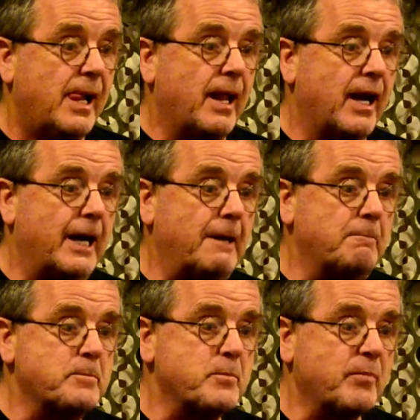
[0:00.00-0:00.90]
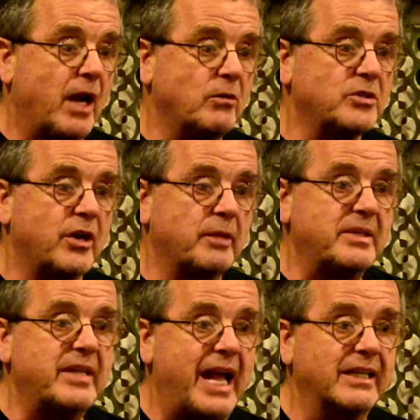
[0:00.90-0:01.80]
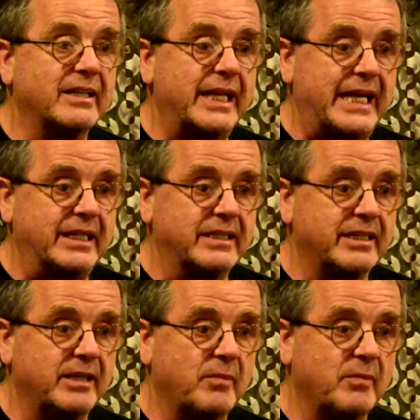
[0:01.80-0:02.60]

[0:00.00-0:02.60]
I was on a battalion landing team.